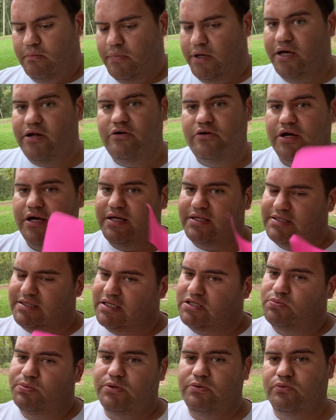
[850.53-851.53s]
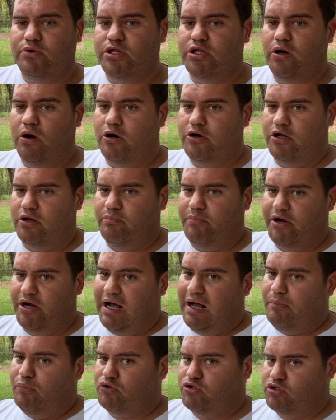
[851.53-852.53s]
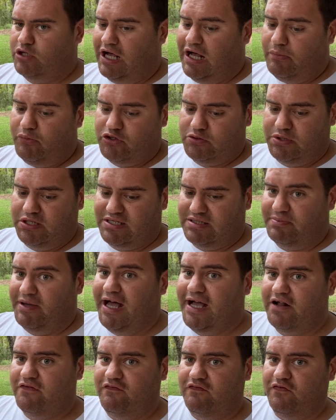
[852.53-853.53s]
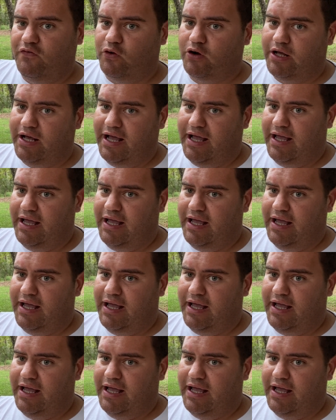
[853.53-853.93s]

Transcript: internet, it's been really hard to compare apples to apples because back in Florida,